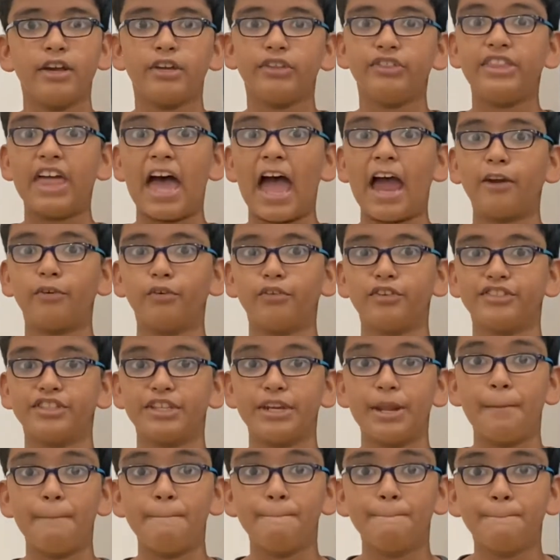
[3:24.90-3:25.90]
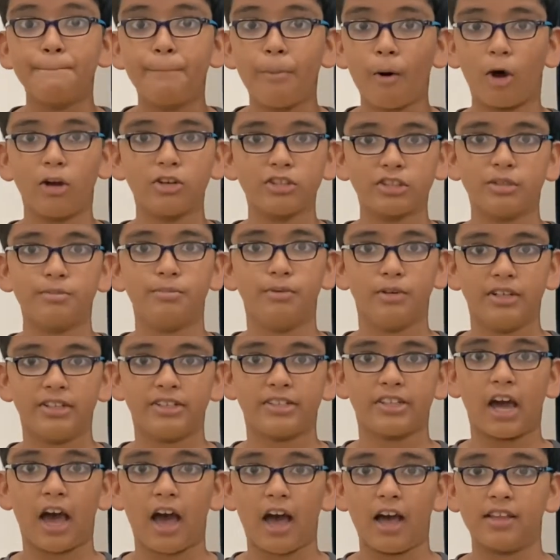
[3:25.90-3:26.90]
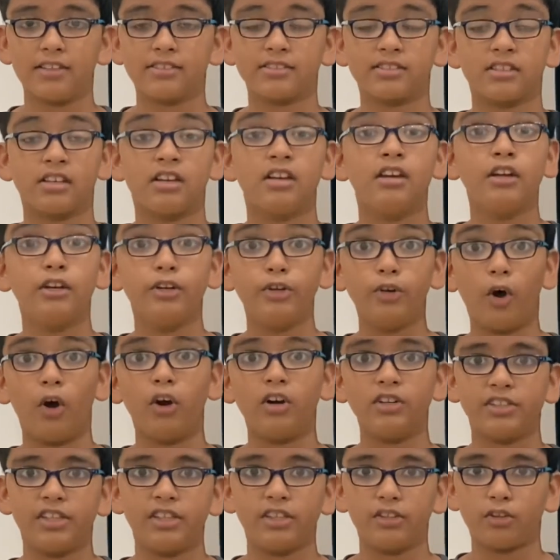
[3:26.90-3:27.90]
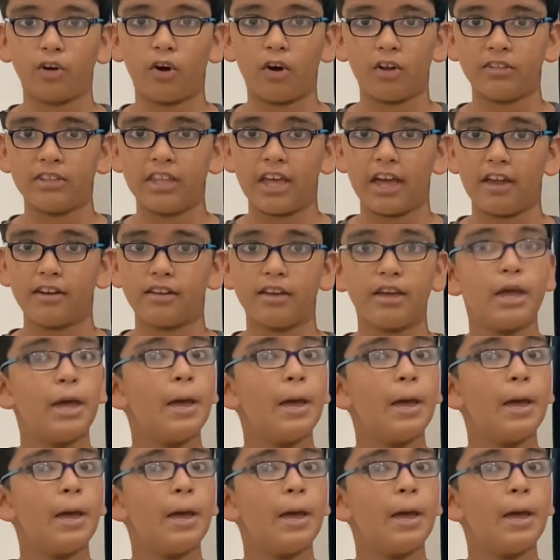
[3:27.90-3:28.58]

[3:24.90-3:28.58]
That was an impossible task, Dorothy thought that.